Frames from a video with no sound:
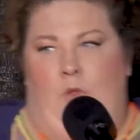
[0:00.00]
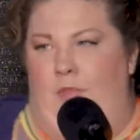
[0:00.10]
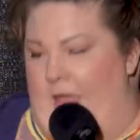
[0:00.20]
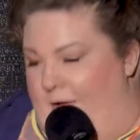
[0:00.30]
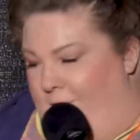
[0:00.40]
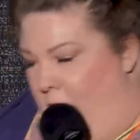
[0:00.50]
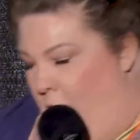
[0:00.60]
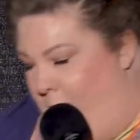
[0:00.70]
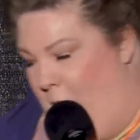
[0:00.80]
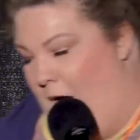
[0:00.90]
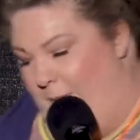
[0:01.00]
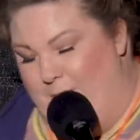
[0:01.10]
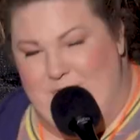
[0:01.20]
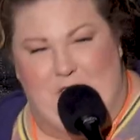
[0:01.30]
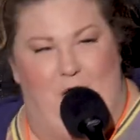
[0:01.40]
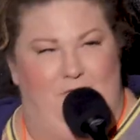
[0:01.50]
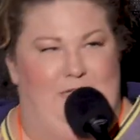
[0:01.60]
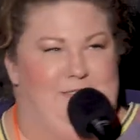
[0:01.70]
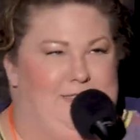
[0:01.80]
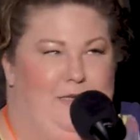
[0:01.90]
They have no
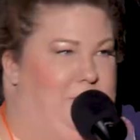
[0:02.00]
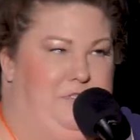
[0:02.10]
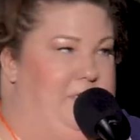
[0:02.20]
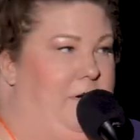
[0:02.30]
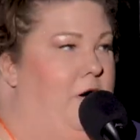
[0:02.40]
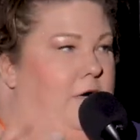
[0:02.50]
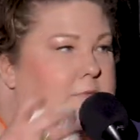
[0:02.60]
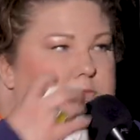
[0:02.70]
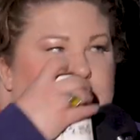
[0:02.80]
problem-solving skills at all.